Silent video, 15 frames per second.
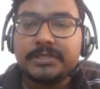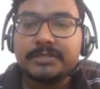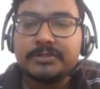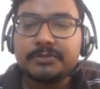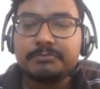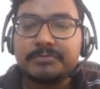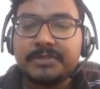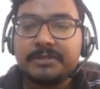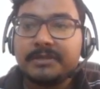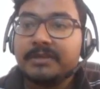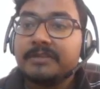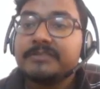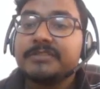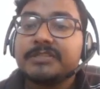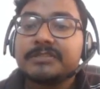So
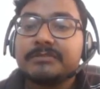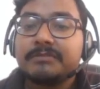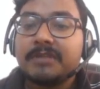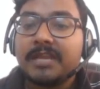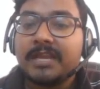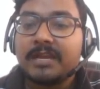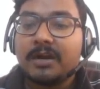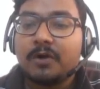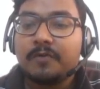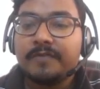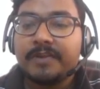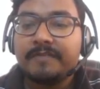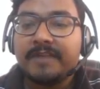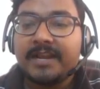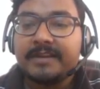just like how we
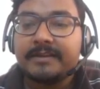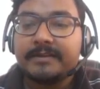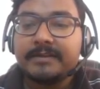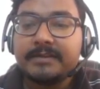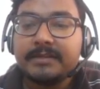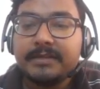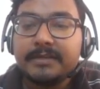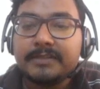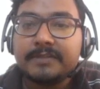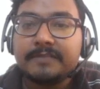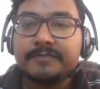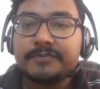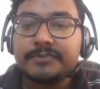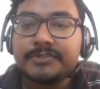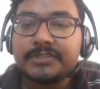have added it, the
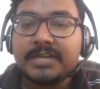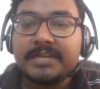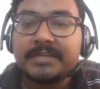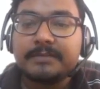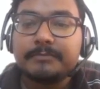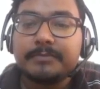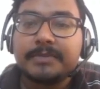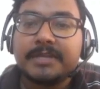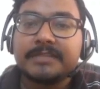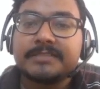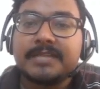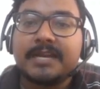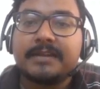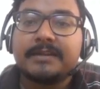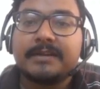first item gets
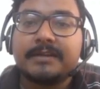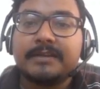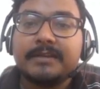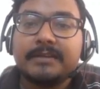added,